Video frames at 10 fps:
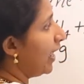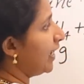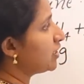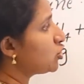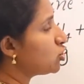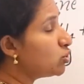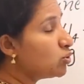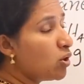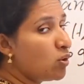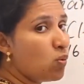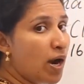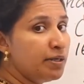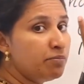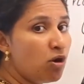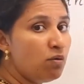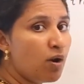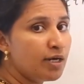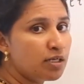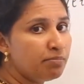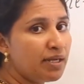H2O, 1 mole
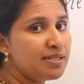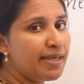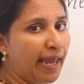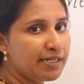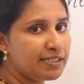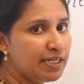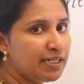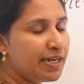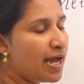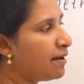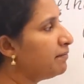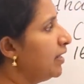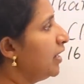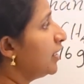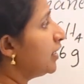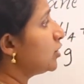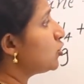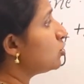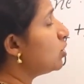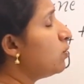water means 18 gram.
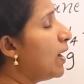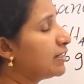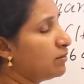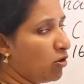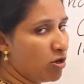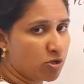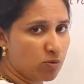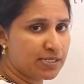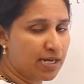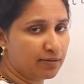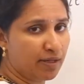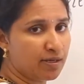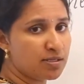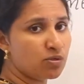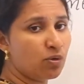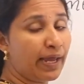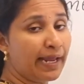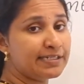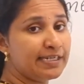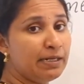Here 2 water molecules are there. So
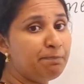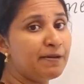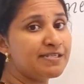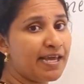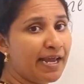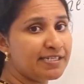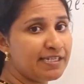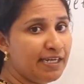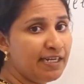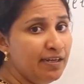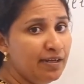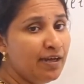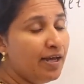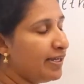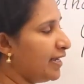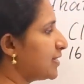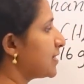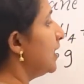18 plus 18, yes,